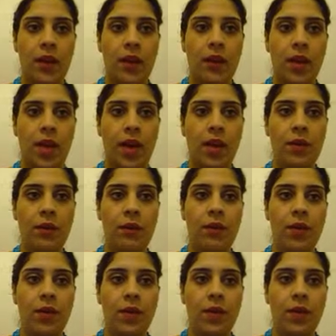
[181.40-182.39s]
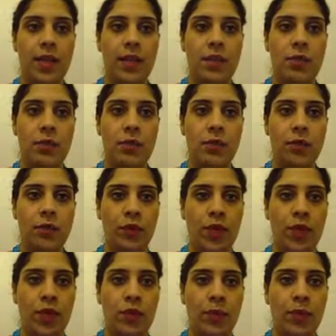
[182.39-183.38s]
Now let's move to the
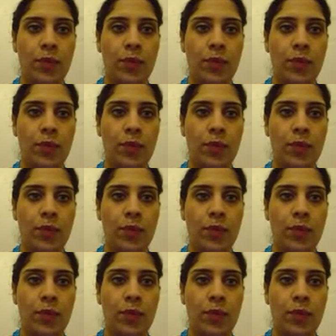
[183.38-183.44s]
other